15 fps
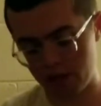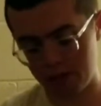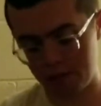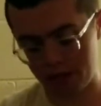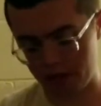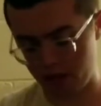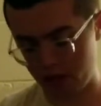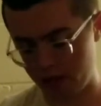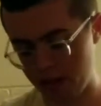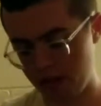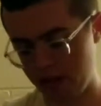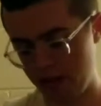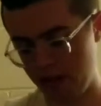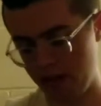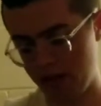use pictures.
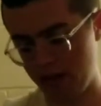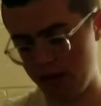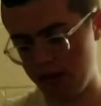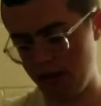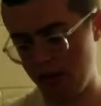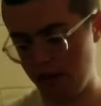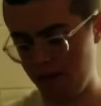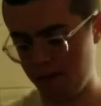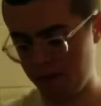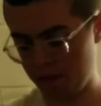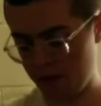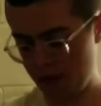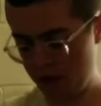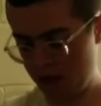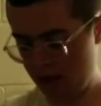So
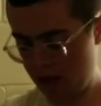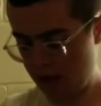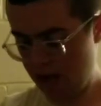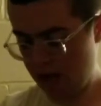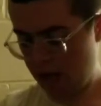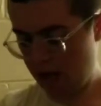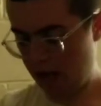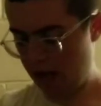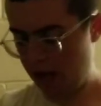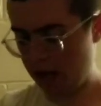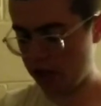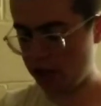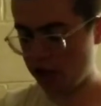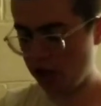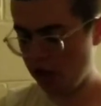
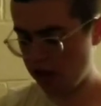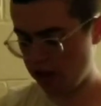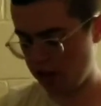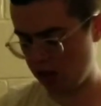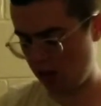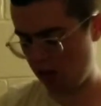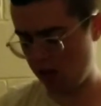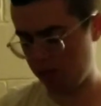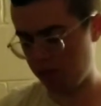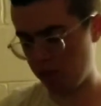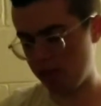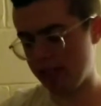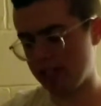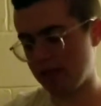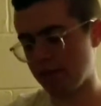charts are
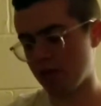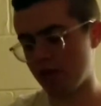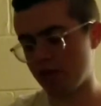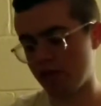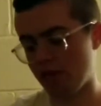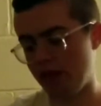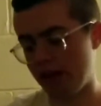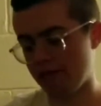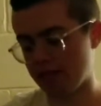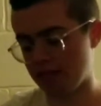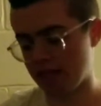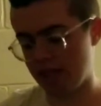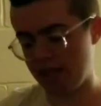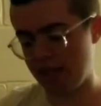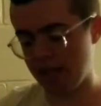pretty similar to
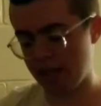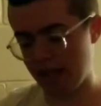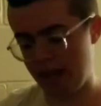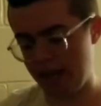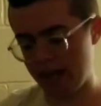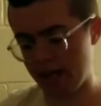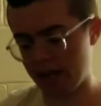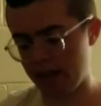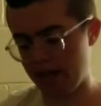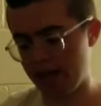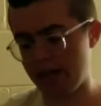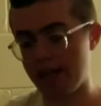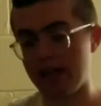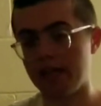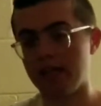graphs in that
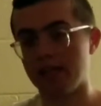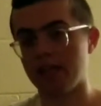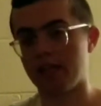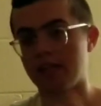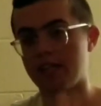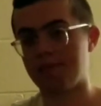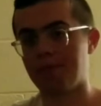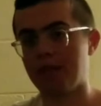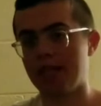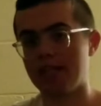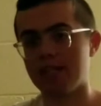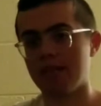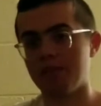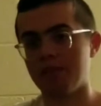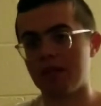they explain
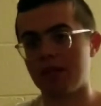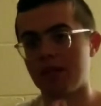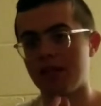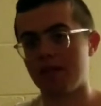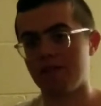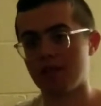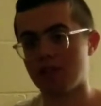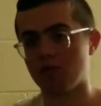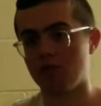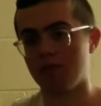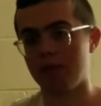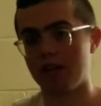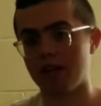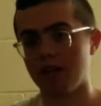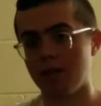something in a visual
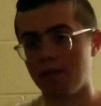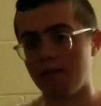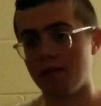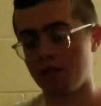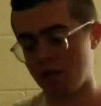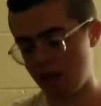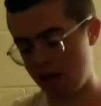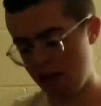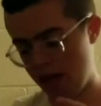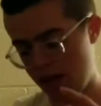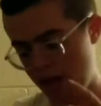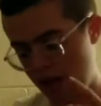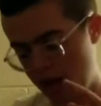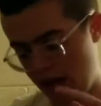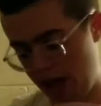manner.
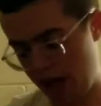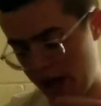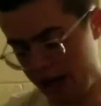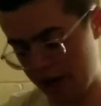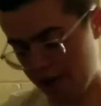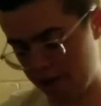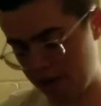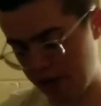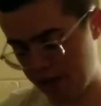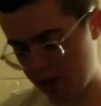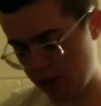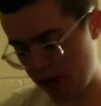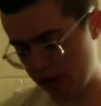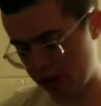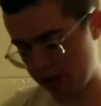And flip
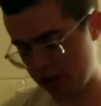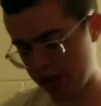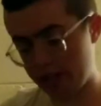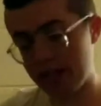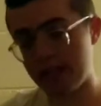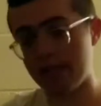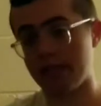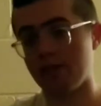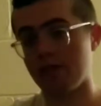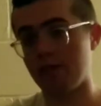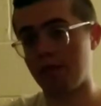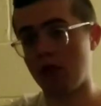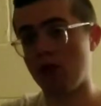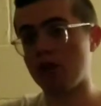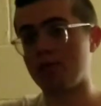charts consist of a
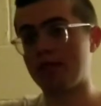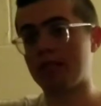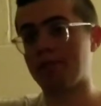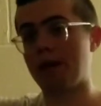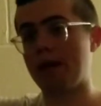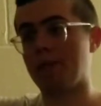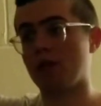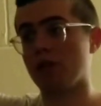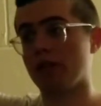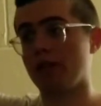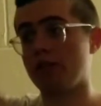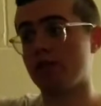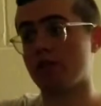large piece of paper that